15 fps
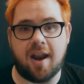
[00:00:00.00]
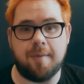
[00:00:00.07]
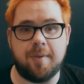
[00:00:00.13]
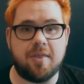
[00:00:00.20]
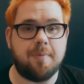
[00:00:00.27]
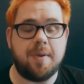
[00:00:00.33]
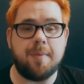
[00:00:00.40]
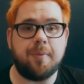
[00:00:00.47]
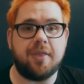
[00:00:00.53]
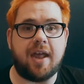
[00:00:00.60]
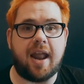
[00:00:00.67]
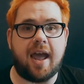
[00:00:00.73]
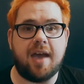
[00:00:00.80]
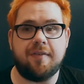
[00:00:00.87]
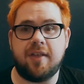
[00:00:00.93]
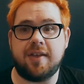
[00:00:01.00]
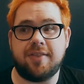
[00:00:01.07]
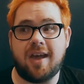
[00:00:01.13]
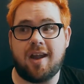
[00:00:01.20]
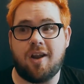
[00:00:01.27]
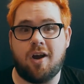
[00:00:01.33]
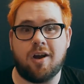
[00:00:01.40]
I mean, the people that I have like
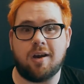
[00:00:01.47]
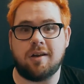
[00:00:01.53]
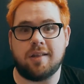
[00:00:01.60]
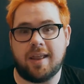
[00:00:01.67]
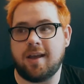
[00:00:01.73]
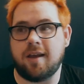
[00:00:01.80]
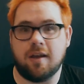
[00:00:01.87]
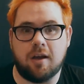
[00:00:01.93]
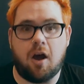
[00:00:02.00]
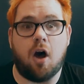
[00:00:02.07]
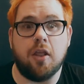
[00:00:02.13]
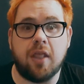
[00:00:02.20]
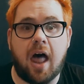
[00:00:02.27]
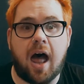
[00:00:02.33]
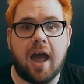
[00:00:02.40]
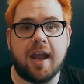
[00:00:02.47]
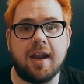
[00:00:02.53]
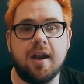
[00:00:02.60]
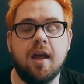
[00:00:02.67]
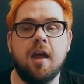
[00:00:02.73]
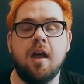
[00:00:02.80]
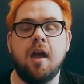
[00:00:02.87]
that are like online.